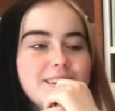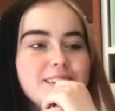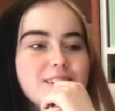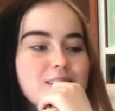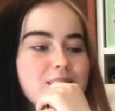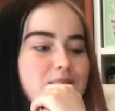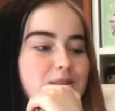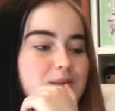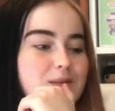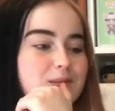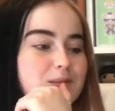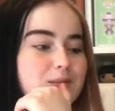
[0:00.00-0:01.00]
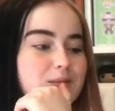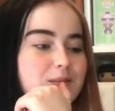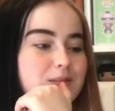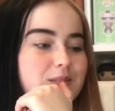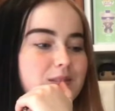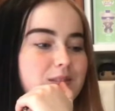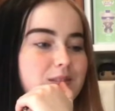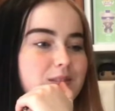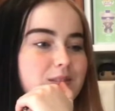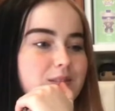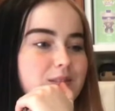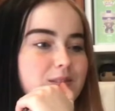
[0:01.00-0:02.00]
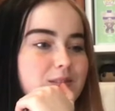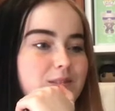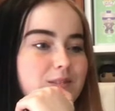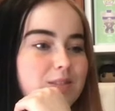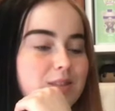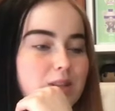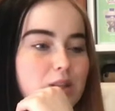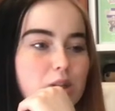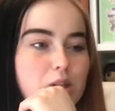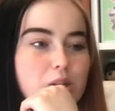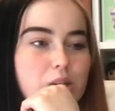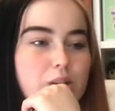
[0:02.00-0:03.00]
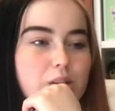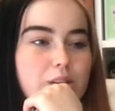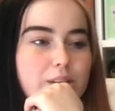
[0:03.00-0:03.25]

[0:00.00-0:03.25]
The person shown says nothing.